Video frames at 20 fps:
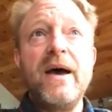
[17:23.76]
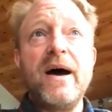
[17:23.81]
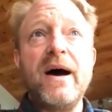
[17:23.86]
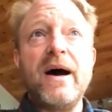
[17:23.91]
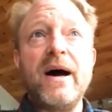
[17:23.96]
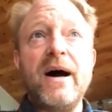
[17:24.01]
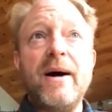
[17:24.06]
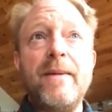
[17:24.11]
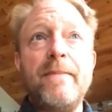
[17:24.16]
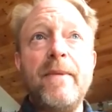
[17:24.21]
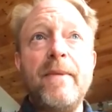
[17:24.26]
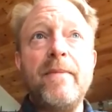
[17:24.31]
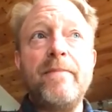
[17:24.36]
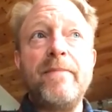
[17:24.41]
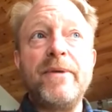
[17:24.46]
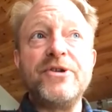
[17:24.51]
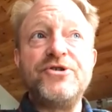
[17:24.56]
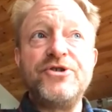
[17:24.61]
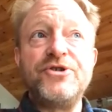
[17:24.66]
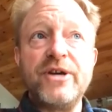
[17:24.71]

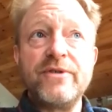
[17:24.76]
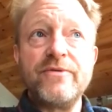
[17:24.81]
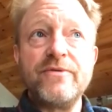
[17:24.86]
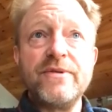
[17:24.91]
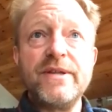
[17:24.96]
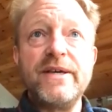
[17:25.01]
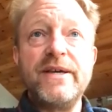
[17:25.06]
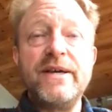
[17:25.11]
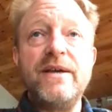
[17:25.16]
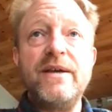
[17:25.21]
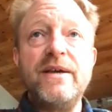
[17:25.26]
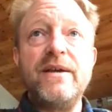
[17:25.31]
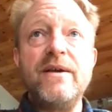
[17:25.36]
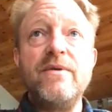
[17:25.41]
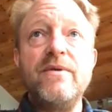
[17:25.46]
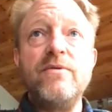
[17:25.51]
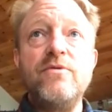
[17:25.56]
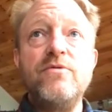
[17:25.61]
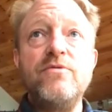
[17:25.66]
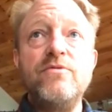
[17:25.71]
But generally,
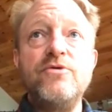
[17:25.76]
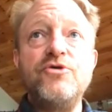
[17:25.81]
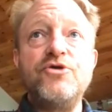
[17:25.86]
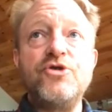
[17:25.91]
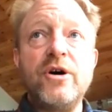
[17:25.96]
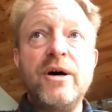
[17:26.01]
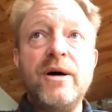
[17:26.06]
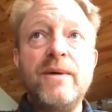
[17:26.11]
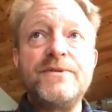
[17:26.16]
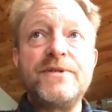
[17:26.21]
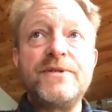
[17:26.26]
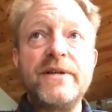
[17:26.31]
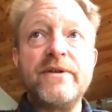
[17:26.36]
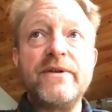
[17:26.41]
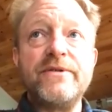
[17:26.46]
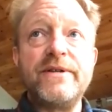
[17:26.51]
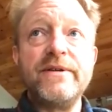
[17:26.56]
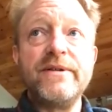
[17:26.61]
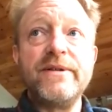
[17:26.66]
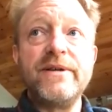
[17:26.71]
jobs that are
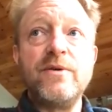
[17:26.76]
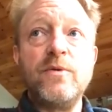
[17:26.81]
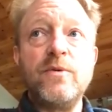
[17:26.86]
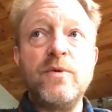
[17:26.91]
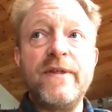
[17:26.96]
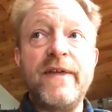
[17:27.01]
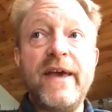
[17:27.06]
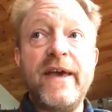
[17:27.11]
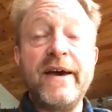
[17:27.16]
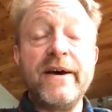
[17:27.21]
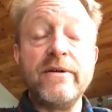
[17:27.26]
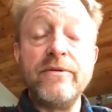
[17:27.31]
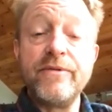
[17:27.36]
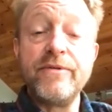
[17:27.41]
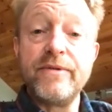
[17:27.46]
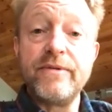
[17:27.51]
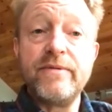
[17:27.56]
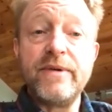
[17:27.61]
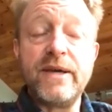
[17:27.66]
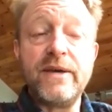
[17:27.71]
dealing with
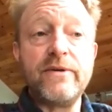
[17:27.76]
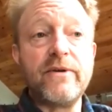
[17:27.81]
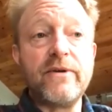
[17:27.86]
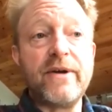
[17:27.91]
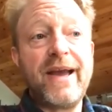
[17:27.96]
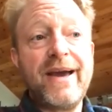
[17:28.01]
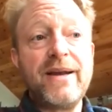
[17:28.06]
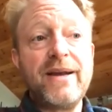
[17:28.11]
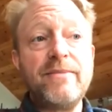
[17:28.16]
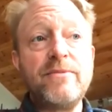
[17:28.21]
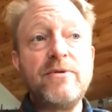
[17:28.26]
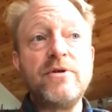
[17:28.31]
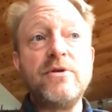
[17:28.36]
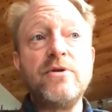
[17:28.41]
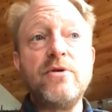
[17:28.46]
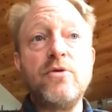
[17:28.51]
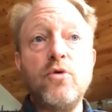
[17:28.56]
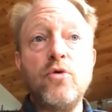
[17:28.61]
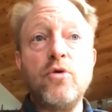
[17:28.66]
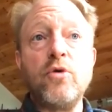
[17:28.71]
health, either
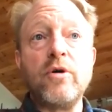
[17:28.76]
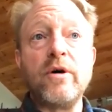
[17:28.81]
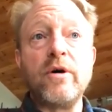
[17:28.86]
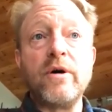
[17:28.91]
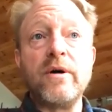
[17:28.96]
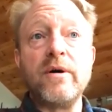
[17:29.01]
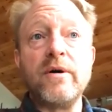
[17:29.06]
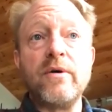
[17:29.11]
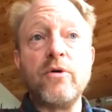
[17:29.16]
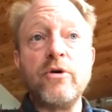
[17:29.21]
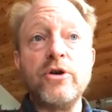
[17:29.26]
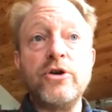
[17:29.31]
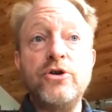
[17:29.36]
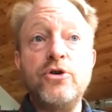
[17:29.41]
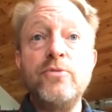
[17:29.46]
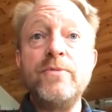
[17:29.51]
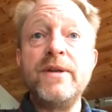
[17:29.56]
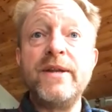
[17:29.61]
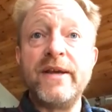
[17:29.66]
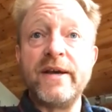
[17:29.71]
animal or
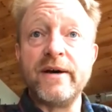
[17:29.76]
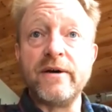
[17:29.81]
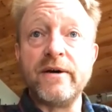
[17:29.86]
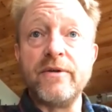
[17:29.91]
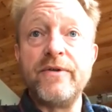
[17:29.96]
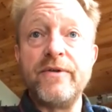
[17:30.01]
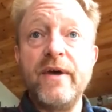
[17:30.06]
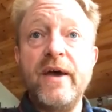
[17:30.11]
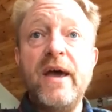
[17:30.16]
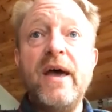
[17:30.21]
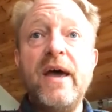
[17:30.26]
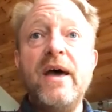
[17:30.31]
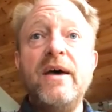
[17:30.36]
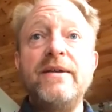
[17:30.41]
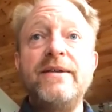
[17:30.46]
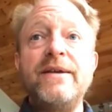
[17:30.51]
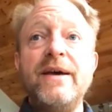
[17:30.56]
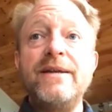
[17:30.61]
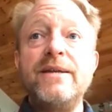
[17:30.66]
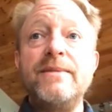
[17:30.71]
human health,
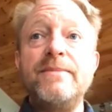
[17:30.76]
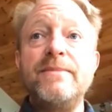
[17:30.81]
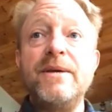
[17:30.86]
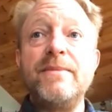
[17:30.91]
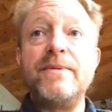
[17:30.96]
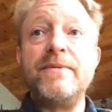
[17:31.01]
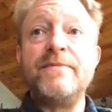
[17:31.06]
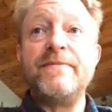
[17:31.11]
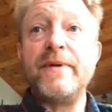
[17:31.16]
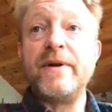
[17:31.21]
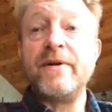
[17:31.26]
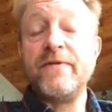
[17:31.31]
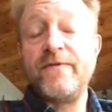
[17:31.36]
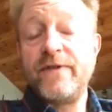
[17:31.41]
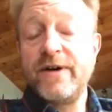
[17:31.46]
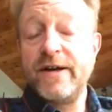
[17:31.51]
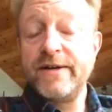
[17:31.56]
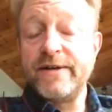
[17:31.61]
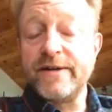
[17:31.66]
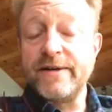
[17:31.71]
tend to be a bit better
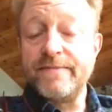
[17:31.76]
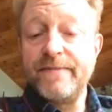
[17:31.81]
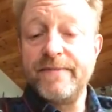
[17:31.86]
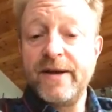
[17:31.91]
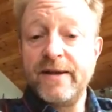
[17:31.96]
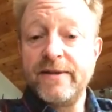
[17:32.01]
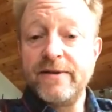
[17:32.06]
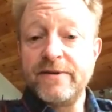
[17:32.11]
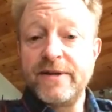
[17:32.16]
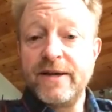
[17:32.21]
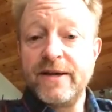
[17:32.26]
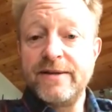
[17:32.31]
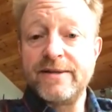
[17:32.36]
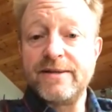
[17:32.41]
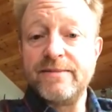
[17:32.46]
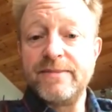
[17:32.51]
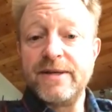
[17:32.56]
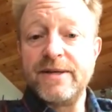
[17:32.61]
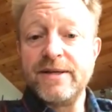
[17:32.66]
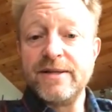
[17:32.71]
funded, and there tends
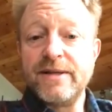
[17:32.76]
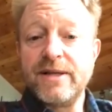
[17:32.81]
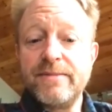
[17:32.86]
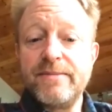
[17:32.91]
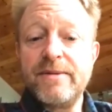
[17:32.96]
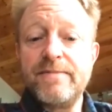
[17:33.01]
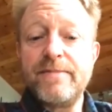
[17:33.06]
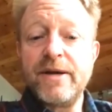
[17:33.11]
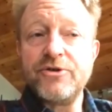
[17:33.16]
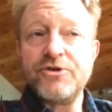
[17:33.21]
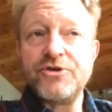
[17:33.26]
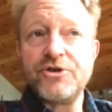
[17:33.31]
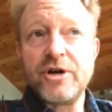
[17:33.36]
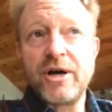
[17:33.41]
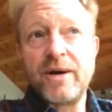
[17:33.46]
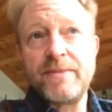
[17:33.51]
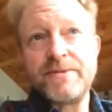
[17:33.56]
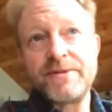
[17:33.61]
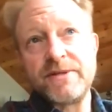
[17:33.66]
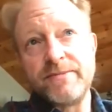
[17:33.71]
to be a little bit better
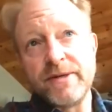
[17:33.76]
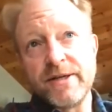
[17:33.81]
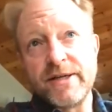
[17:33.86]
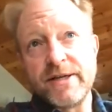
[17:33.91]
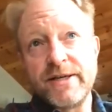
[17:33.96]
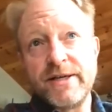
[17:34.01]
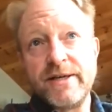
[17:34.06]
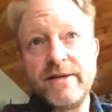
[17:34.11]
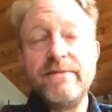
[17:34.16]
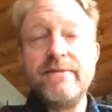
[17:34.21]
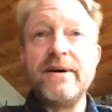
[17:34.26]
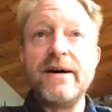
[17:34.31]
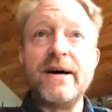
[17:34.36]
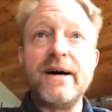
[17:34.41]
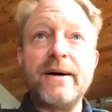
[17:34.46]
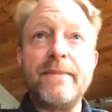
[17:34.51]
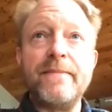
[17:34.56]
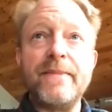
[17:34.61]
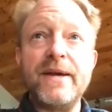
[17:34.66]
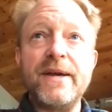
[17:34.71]
job stability
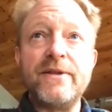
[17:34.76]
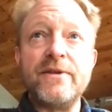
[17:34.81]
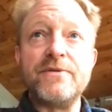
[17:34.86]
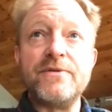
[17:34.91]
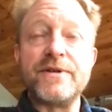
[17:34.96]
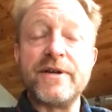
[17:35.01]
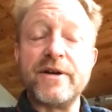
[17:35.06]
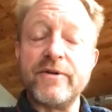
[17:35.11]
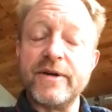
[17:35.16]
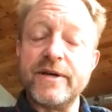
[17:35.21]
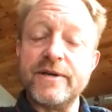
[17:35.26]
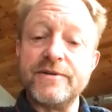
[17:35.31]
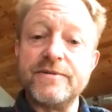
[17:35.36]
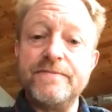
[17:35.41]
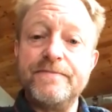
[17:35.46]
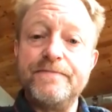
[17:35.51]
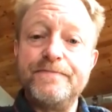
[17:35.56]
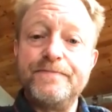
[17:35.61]
in those areas.